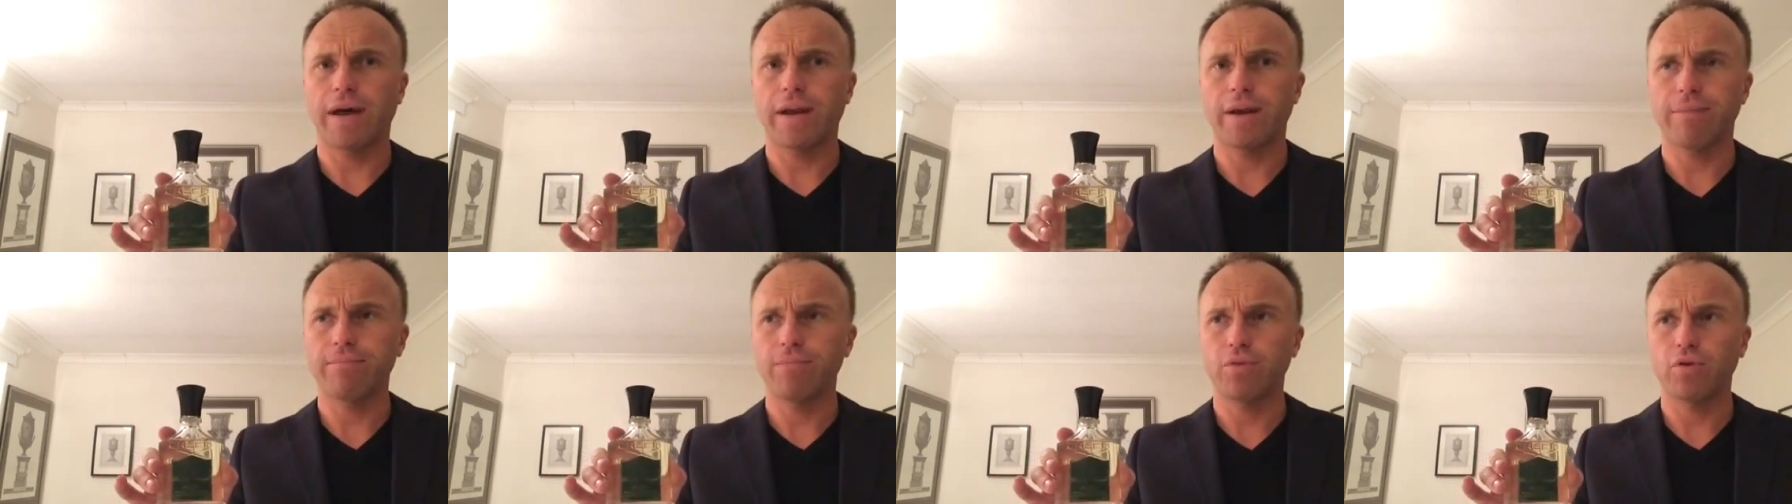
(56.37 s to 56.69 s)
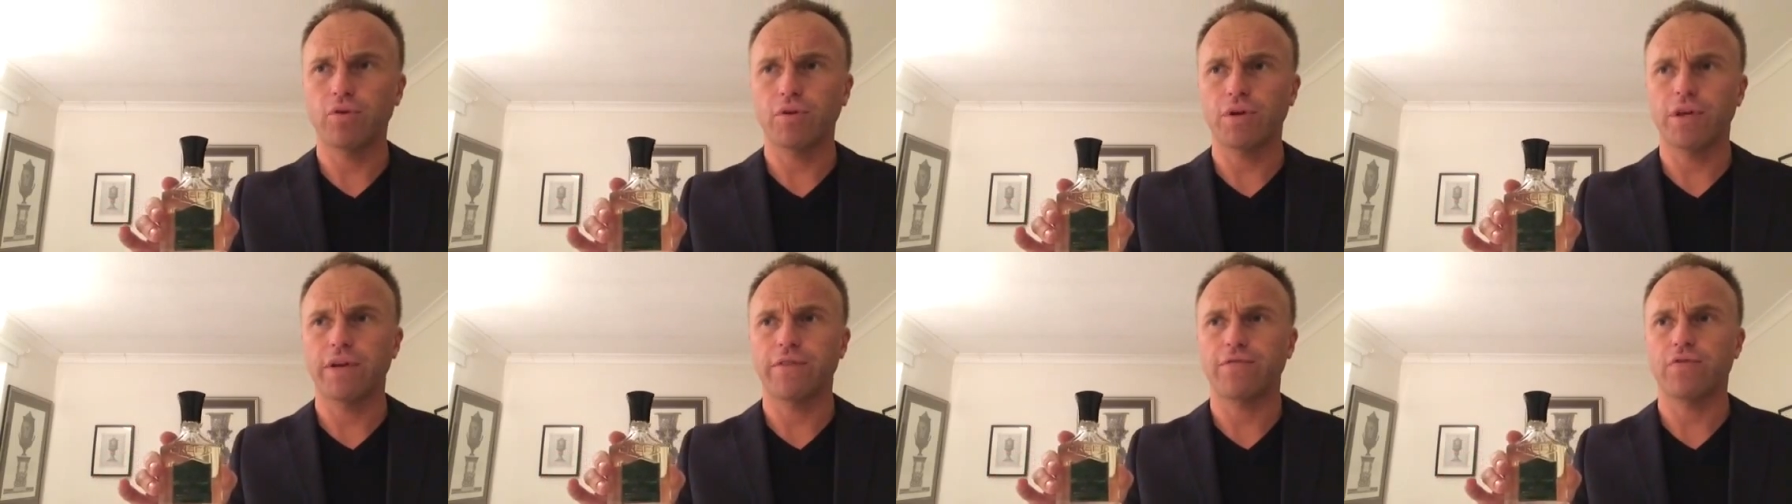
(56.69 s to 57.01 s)
and I'm
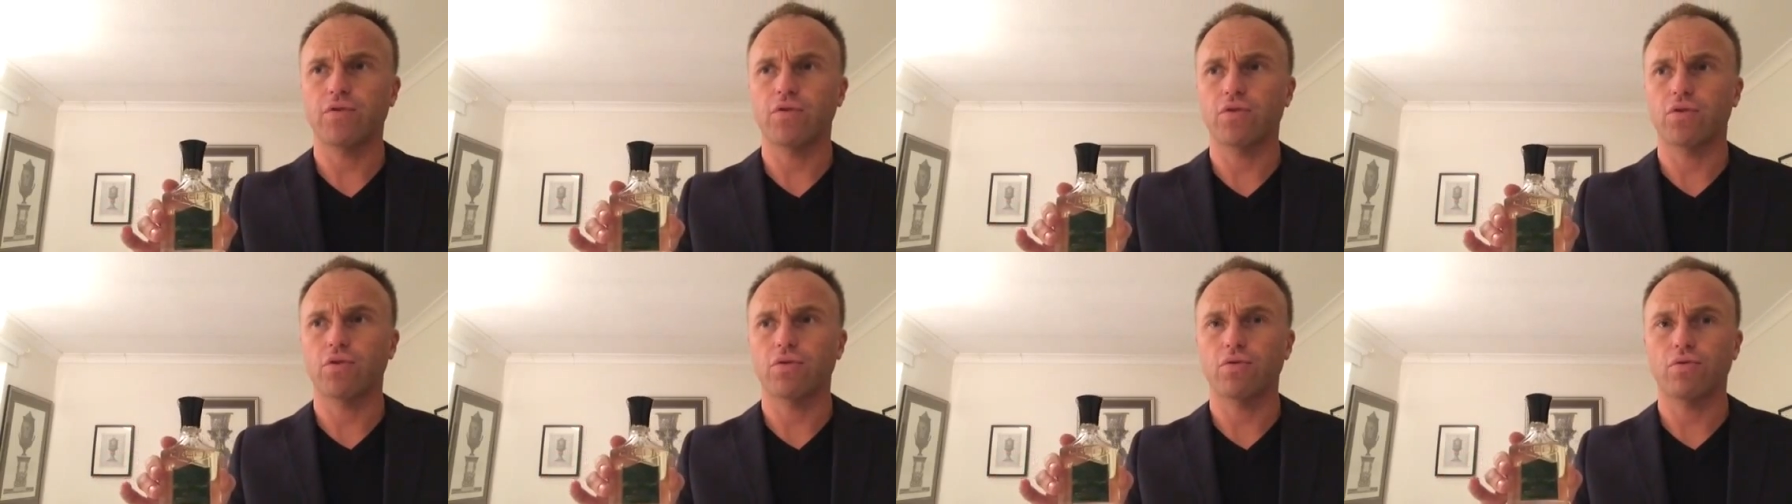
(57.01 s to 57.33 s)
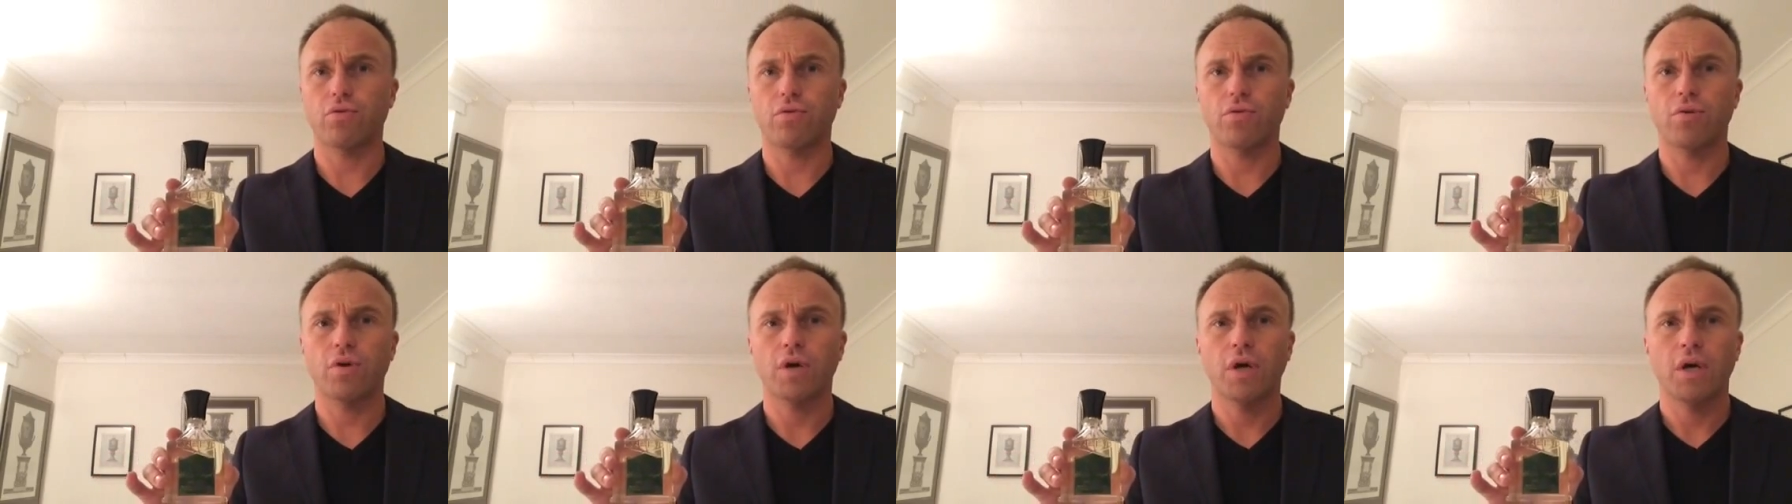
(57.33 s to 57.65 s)
not even
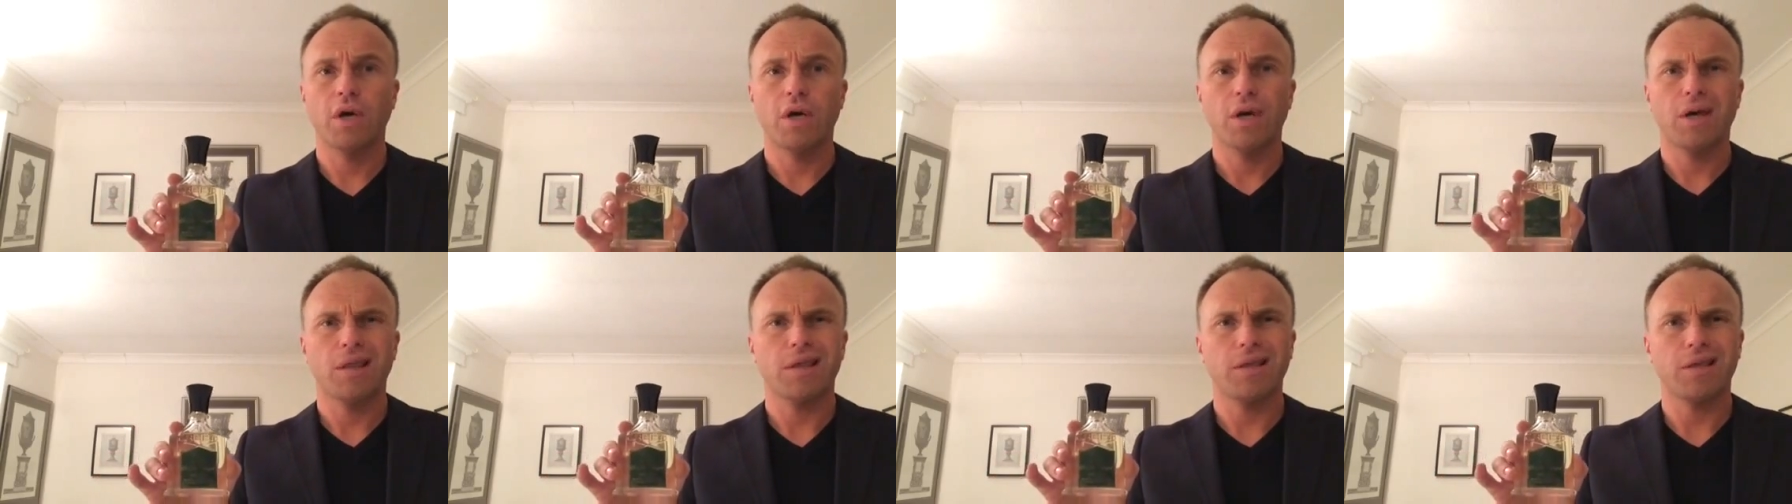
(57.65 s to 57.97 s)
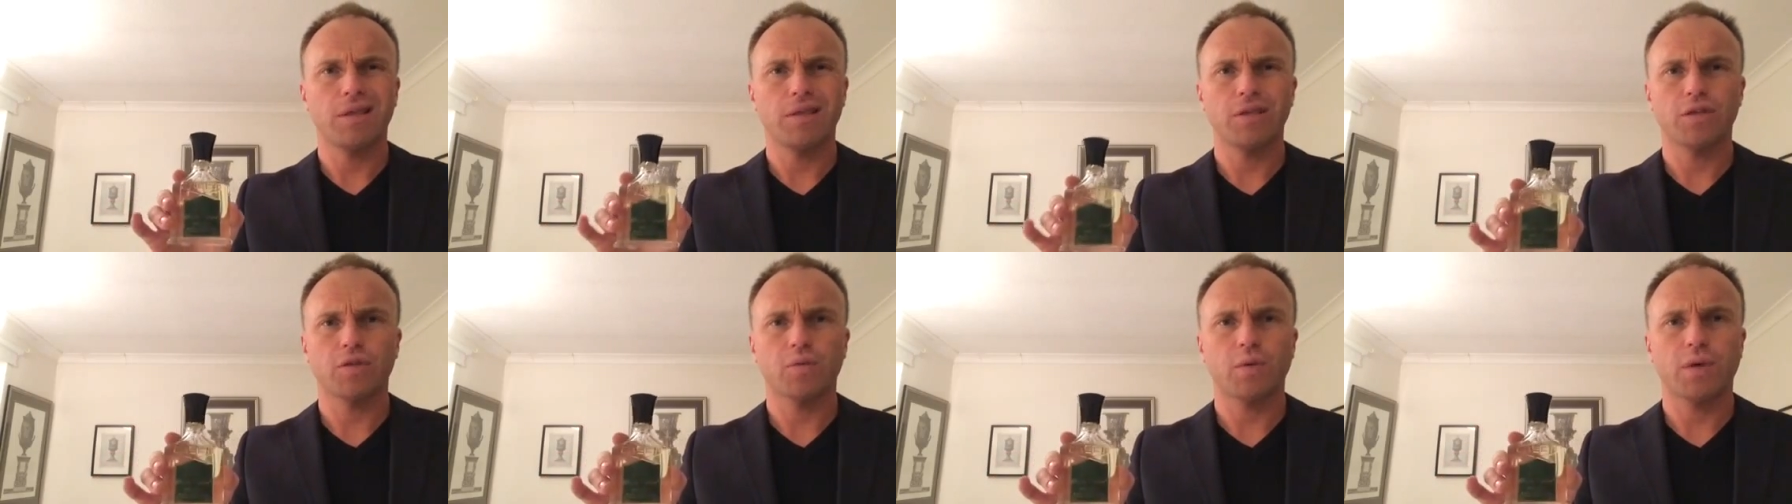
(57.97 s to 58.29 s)
sure
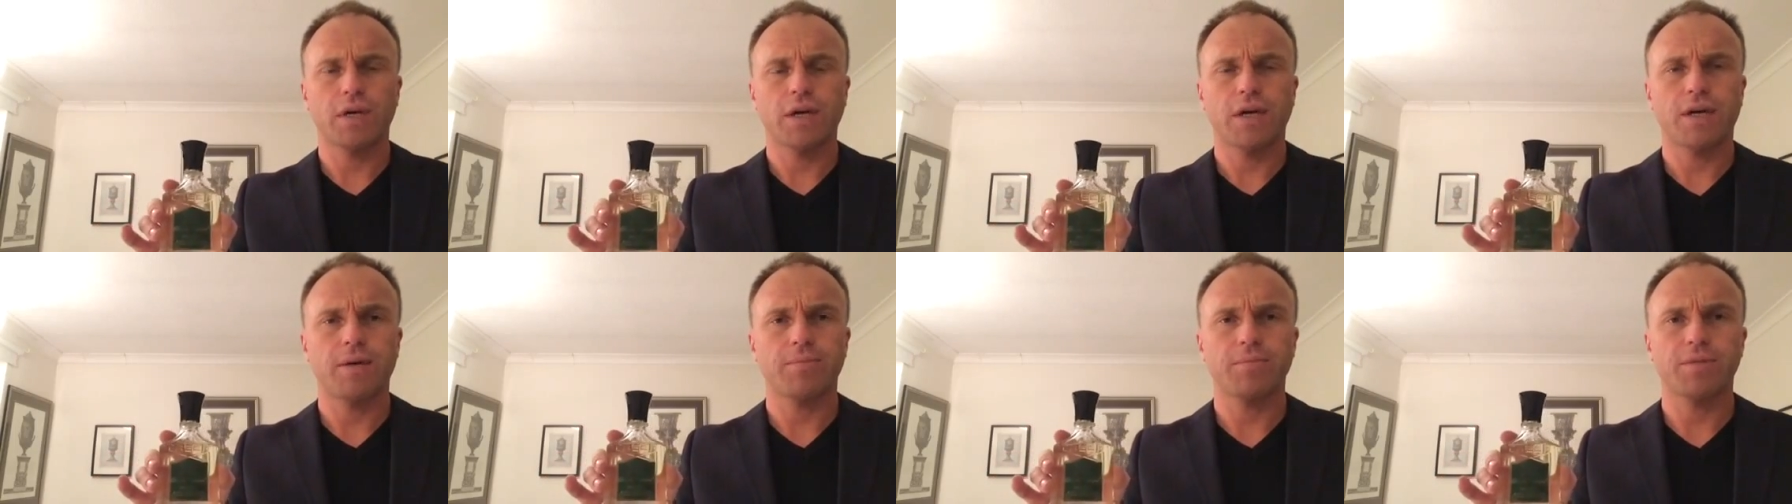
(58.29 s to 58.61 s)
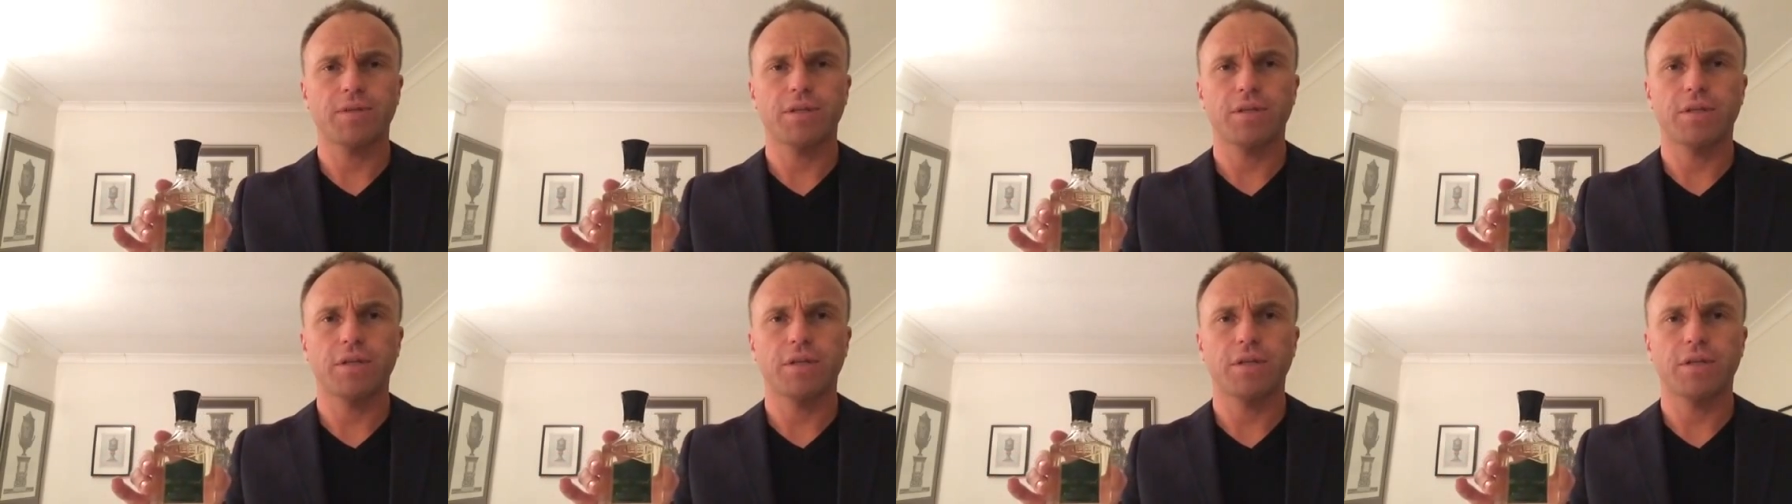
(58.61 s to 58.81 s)
that this one comes